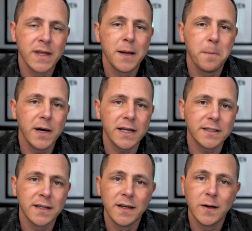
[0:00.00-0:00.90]
But
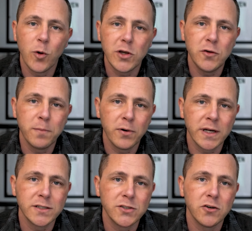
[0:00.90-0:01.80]
what you put
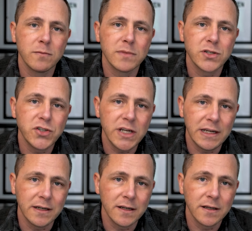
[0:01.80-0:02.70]
into your
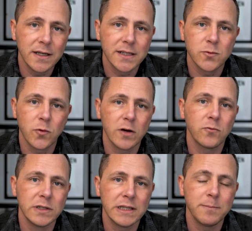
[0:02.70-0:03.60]
machine is what
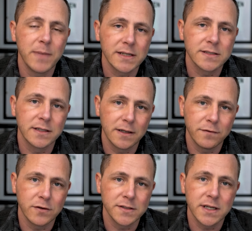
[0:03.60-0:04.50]
really makes the
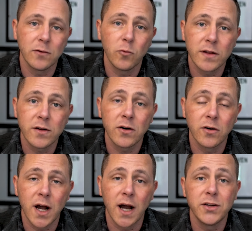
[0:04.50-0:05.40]
difference in whether or
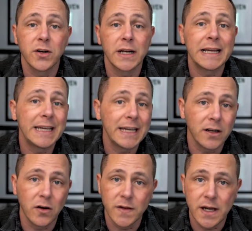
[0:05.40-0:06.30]
not you're going to get
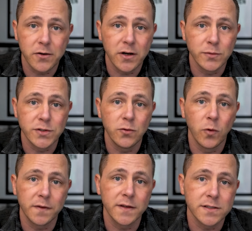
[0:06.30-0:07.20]
all the outcomes you
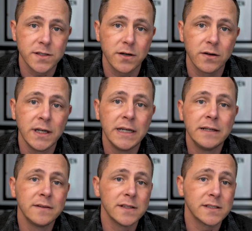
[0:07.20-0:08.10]
want this year.
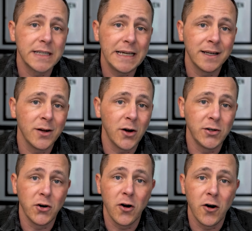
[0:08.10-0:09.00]
The skin on
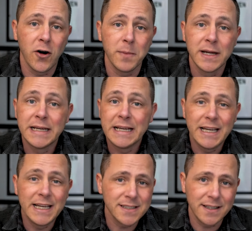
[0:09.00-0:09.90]
your arm
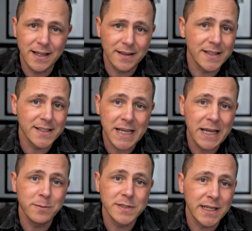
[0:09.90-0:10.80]
isn't the
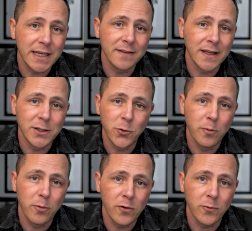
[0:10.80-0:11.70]
same skin that you were
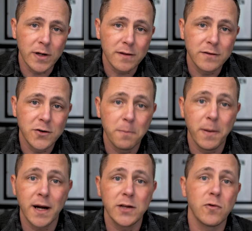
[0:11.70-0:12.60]
born with. Your
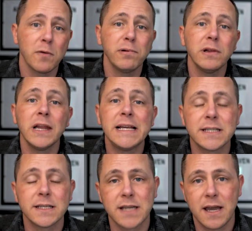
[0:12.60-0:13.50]
body
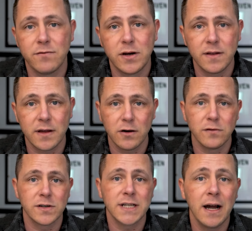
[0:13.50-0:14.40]
replaces everything over
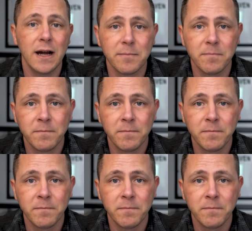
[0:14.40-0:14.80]
time.